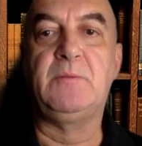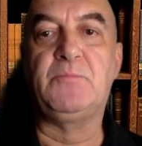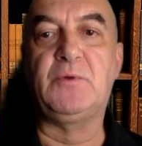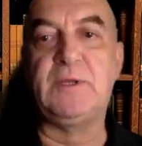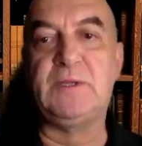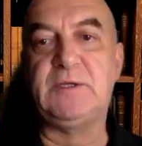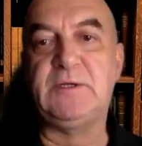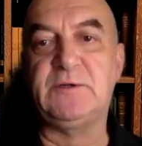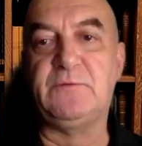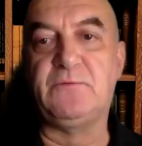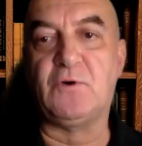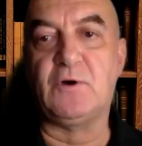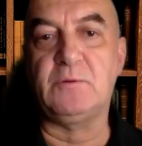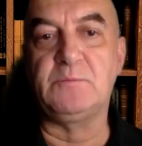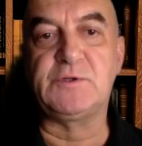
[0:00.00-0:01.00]
political
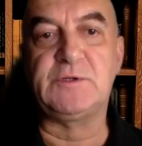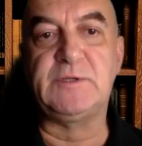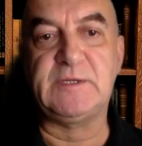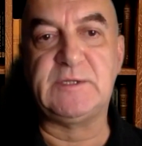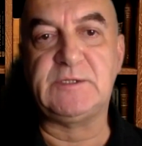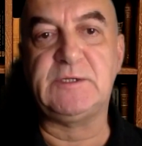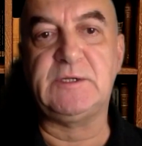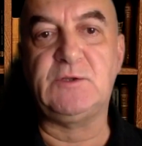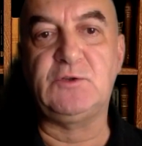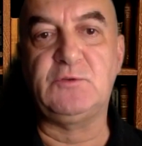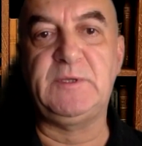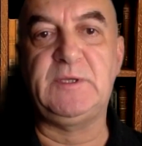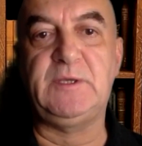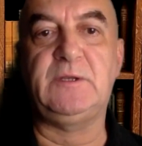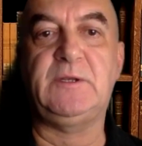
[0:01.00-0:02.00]
reforms necessary to
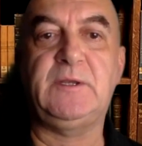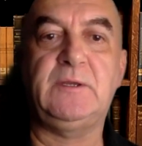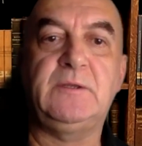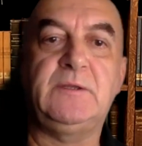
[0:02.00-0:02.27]
begin the